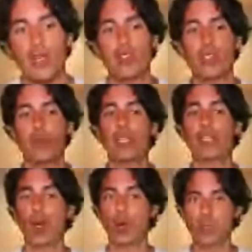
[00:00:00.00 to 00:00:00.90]
So the
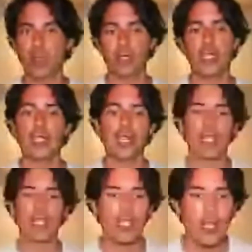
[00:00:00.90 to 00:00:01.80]
code in
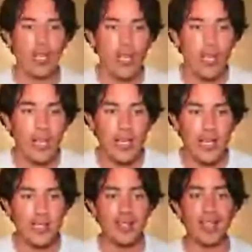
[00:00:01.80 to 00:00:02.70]
English, it
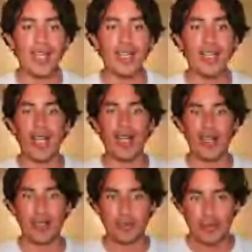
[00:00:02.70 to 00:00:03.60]
is
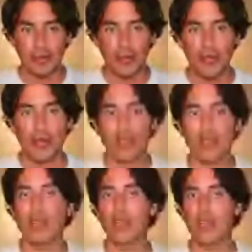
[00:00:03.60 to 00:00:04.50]
inhaling
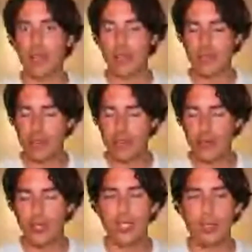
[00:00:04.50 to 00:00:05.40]

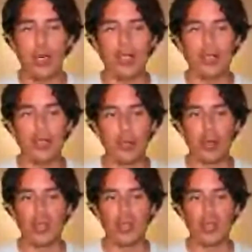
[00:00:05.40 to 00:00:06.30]
during the, press, the
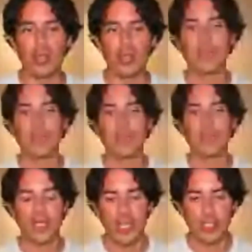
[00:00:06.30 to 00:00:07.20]
process of
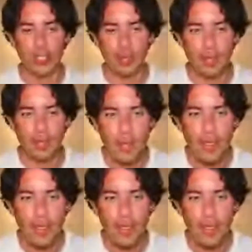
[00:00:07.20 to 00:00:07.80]
experimentation.